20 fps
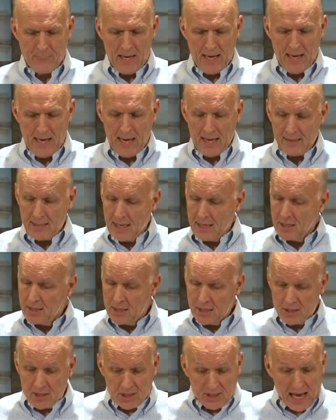And then
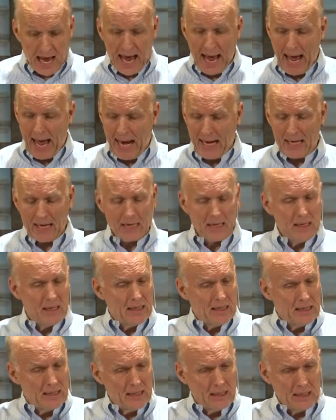decide,
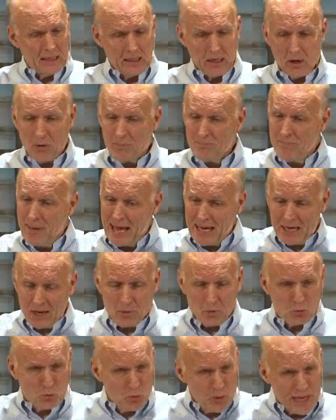you know, make a
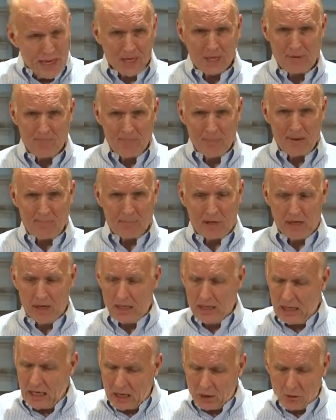recommitment, an
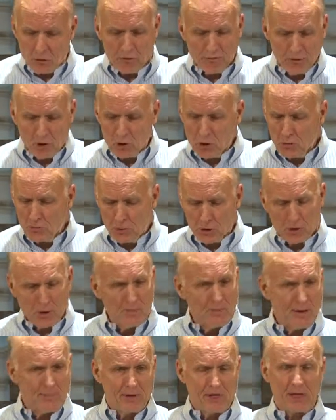irrevocable
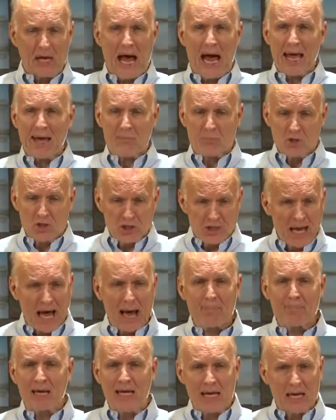commitment. I am
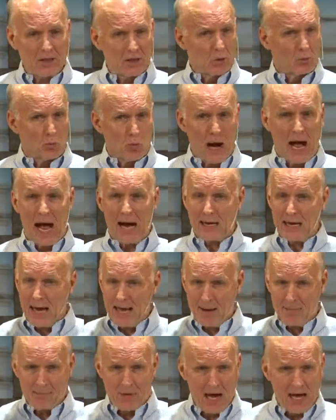stopping at the rock. I am
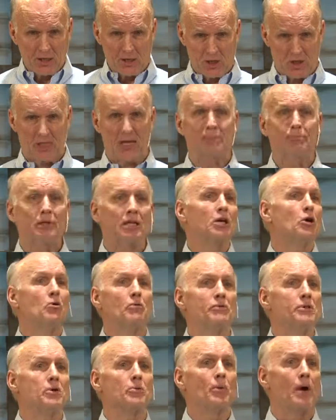not stumbling over
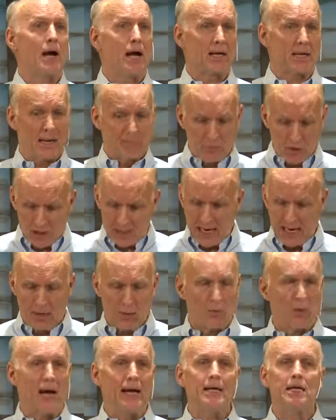the rock. I'm staying
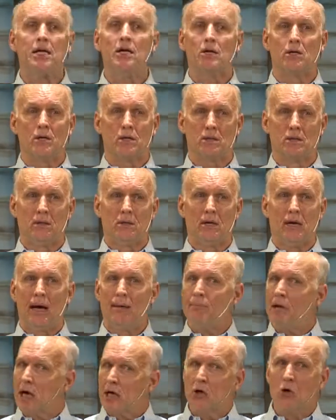right here. I'm
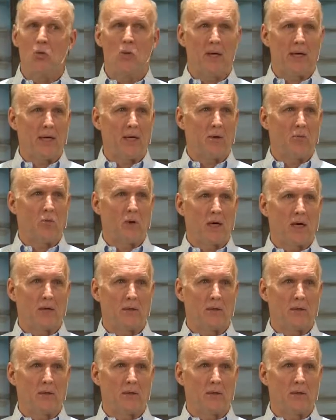not going anywhere.